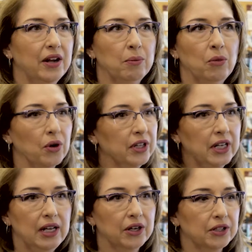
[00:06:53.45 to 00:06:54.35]
They are more than
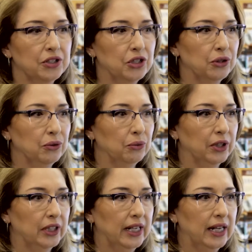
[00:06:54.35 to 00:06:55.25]
eager to
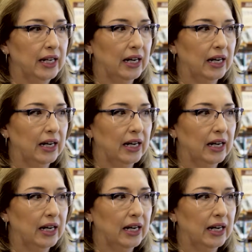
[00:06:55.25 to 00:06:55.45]
really